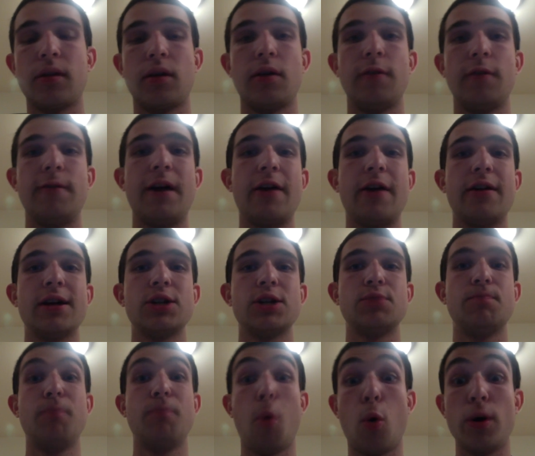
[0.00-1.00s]
various
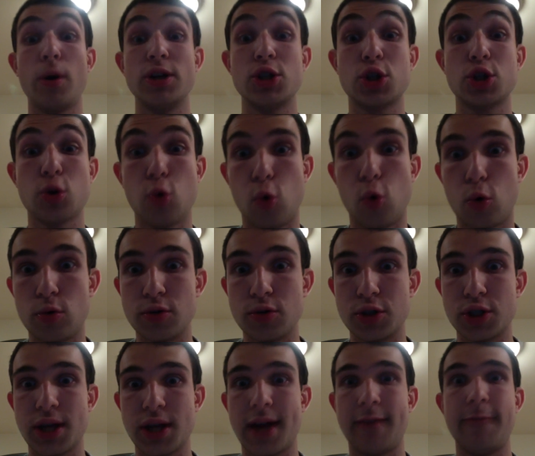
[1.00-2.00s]
boys'
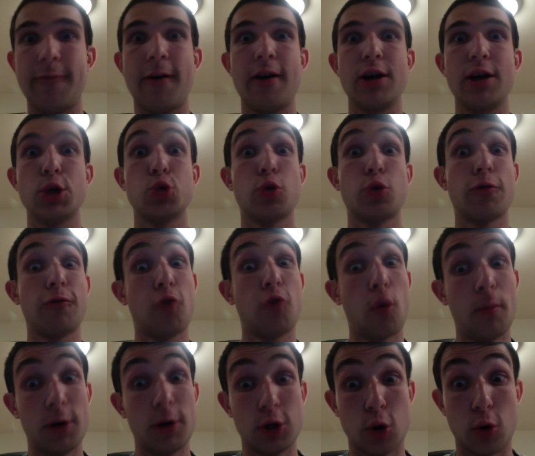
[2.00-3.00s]
schools and various
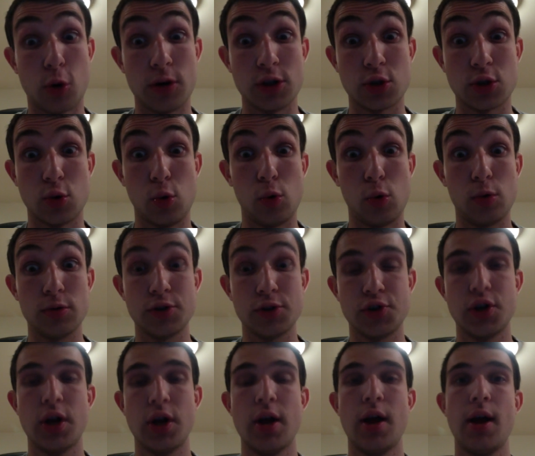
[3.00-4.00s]
reformatory
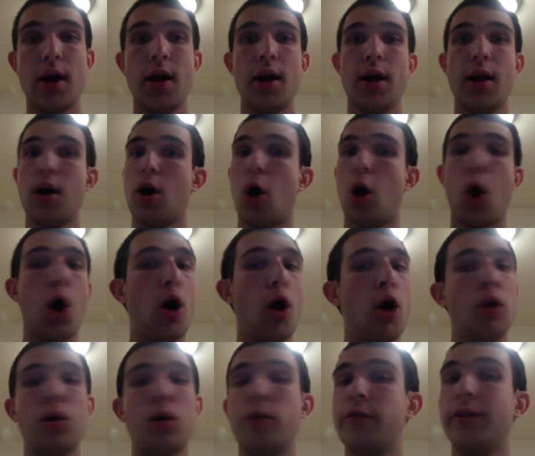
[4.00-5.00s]
schools
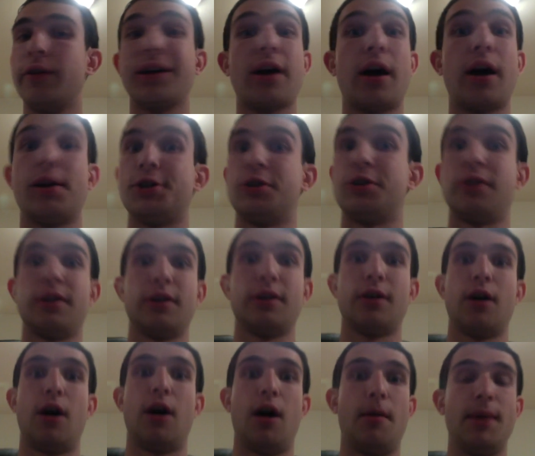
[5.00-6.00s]
all over the country.
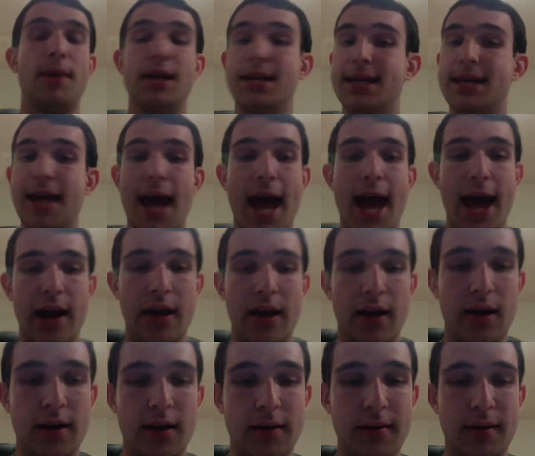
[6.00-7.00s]

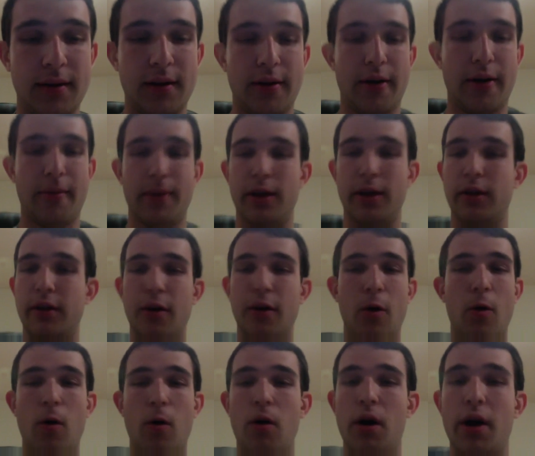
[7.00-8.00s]
Indiana,
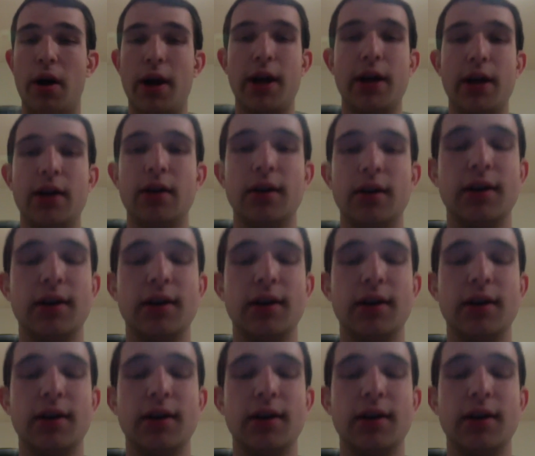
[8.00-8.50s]
Illinois,